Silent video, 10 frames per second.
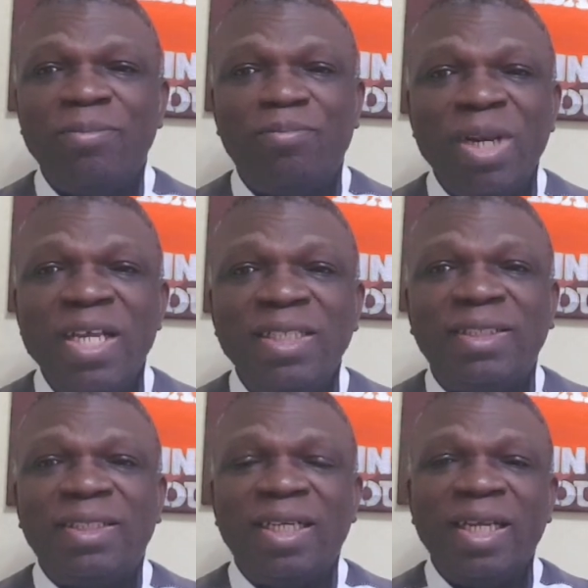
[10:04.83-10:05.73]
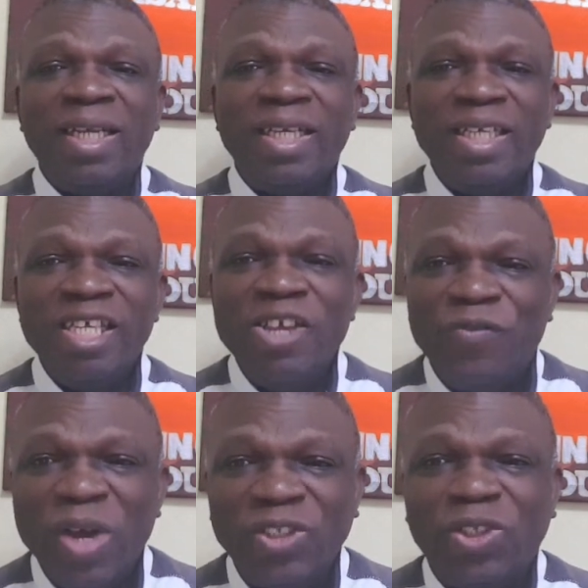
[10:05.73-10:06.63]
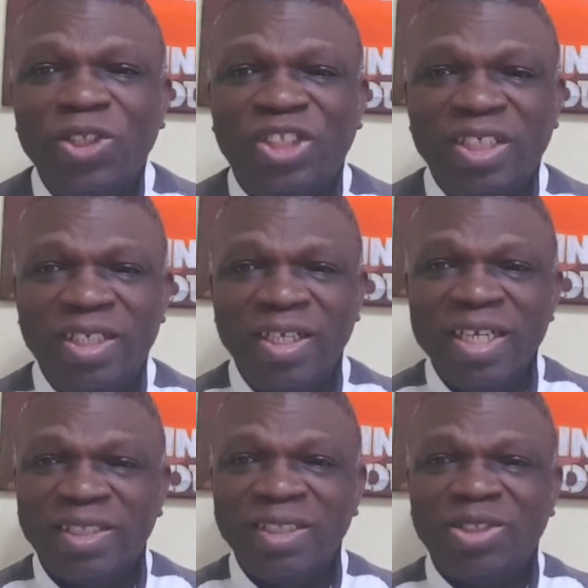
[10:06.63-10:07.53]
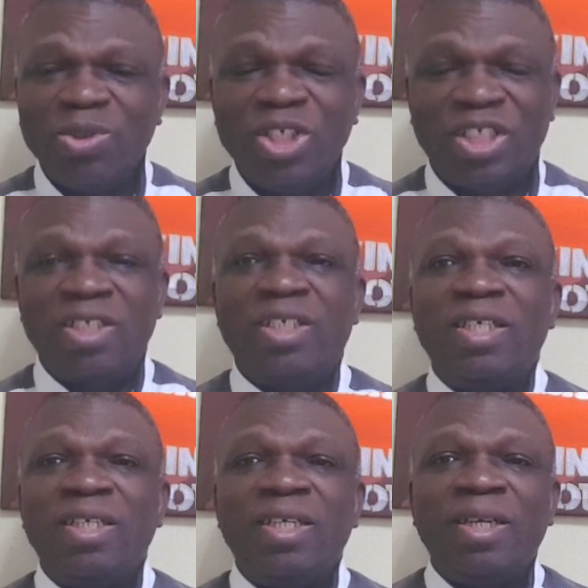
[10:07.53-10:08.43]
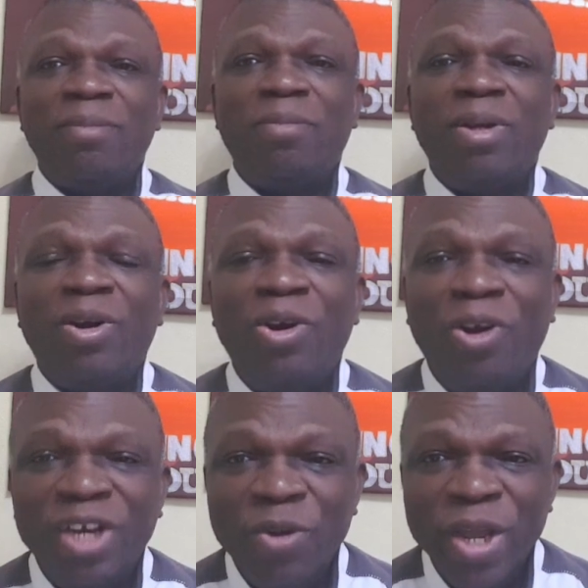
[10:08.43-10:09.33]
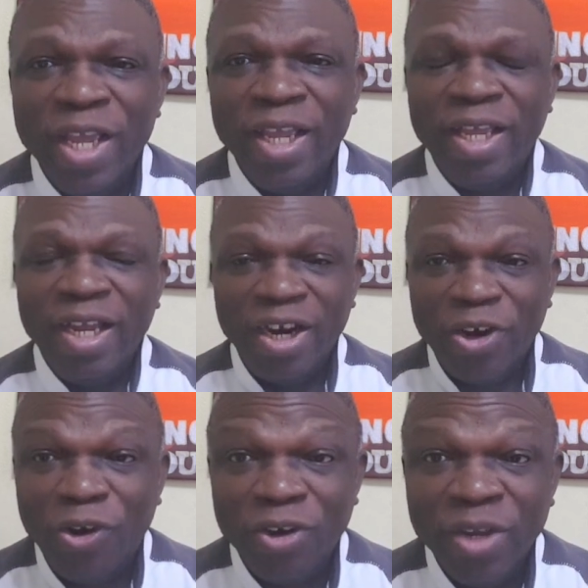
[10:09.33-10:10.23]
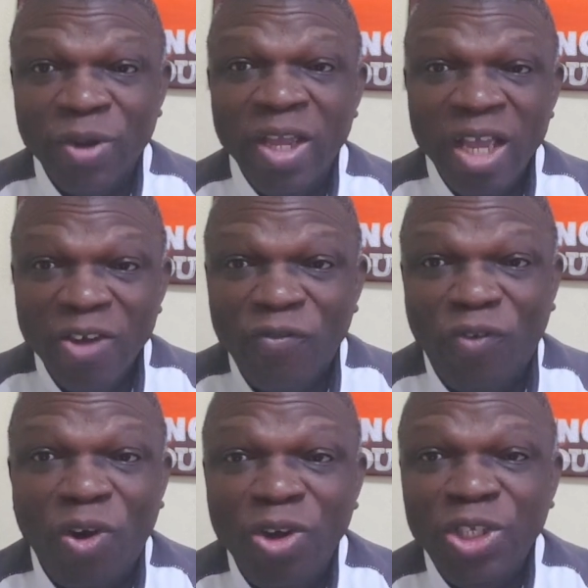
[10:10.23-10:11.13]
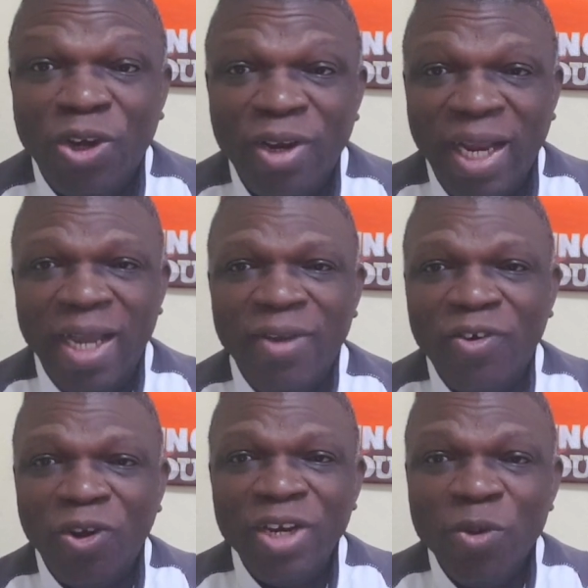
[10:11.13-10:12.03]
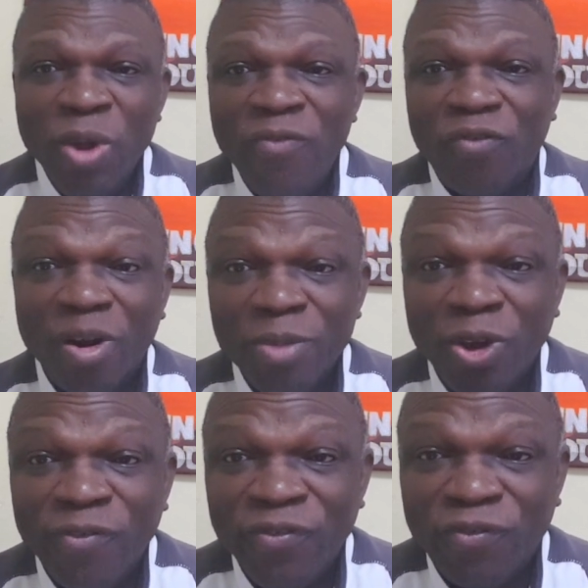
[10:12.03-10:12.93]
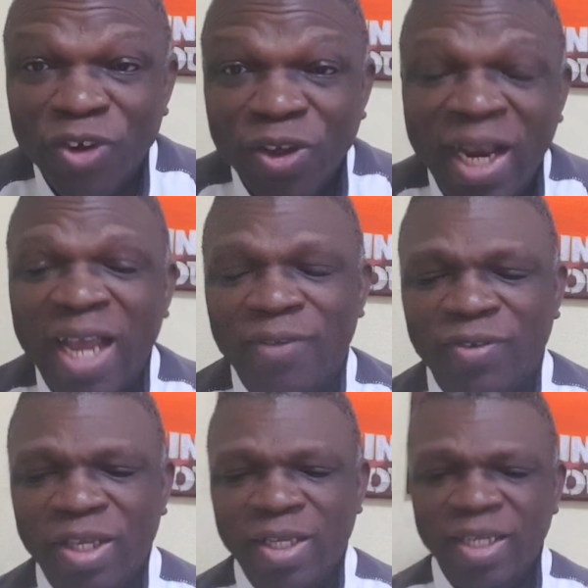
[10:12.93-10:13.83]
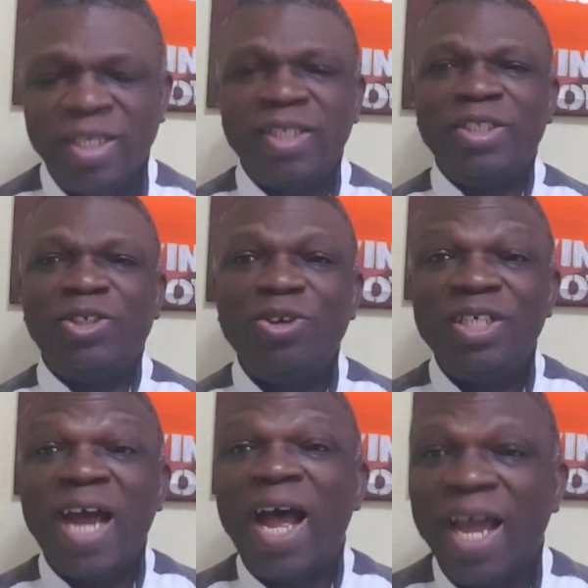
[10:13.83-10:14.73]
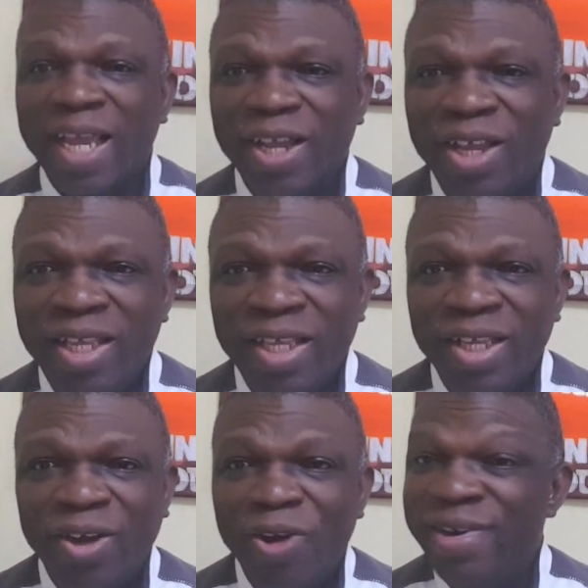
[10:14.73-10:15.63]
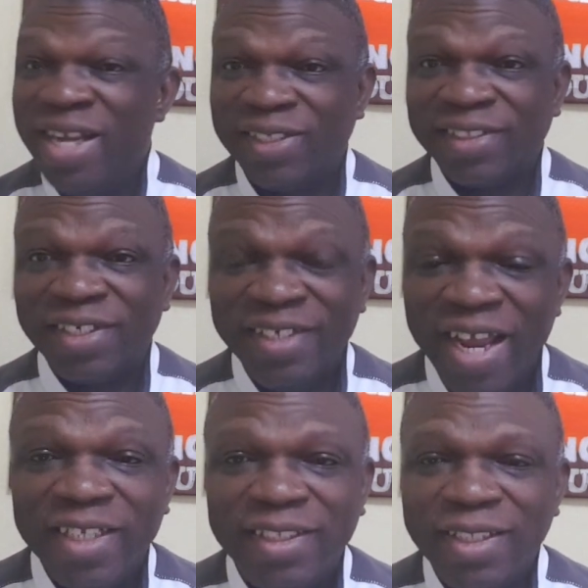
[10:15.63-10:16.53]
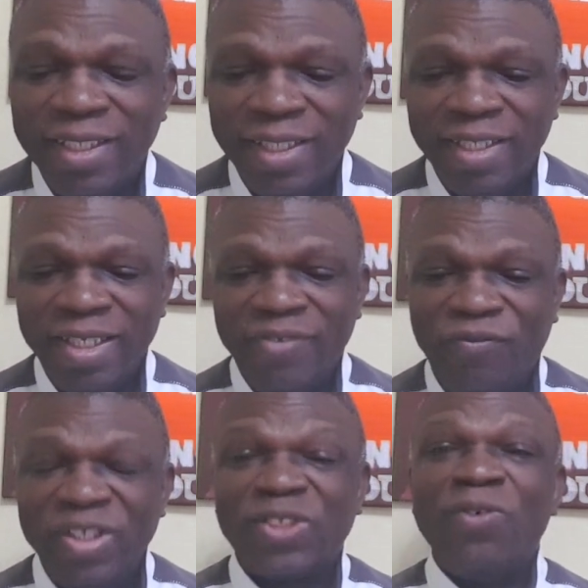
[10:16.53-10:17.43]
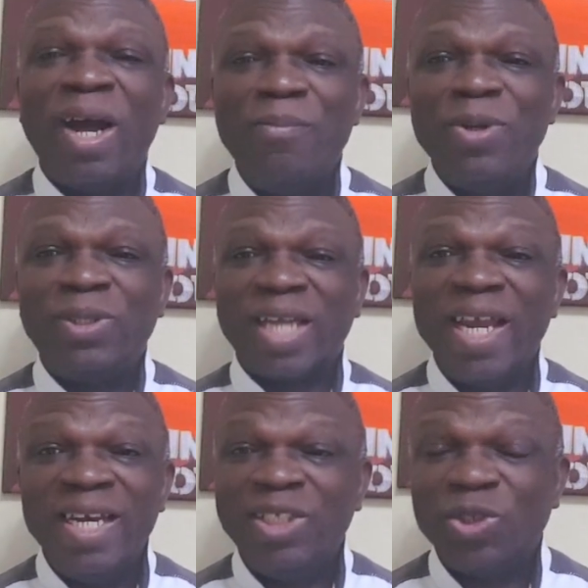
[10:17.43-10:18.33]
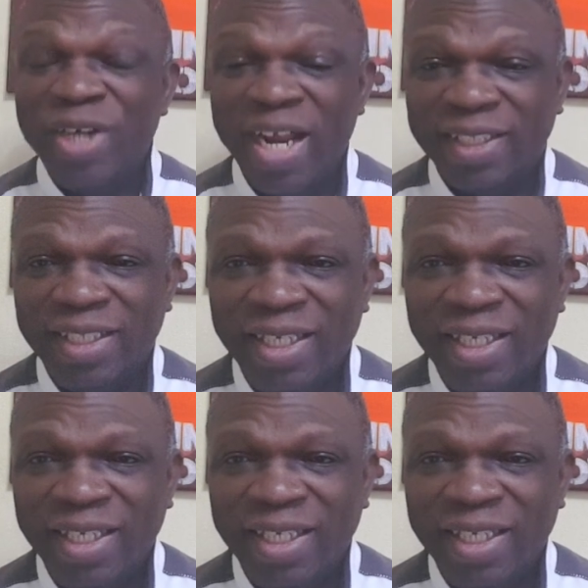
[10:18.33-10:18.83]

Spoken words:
Please, if you are in such a situation, run away for your life, run away for your life. Don't die unnecessary death. Physical abuse can lead to death.